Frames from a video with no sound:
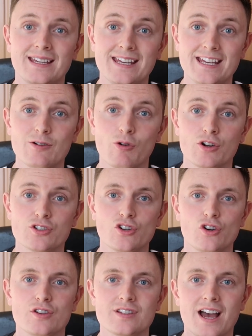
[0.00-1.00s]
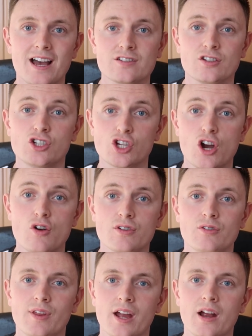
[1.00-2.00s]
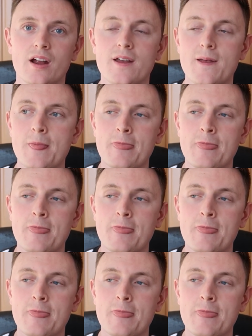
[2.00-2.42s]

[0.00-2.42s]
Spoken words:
the keywords, guys. As I've shown you there,